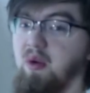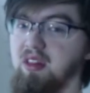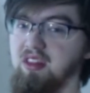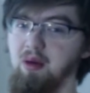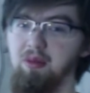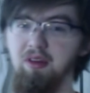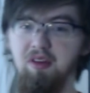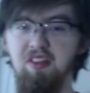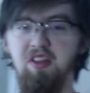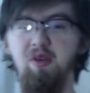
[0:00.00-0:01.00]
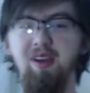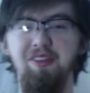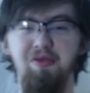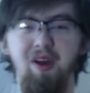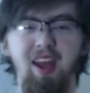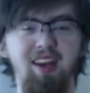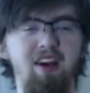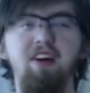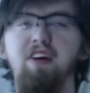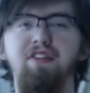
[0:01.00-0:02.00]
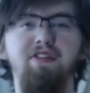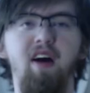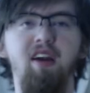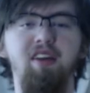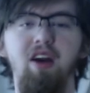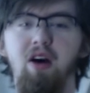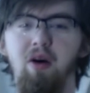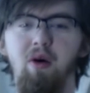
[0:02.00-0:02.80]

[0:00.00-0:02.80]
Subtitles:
what Tumblr is doing is right? Fuck no.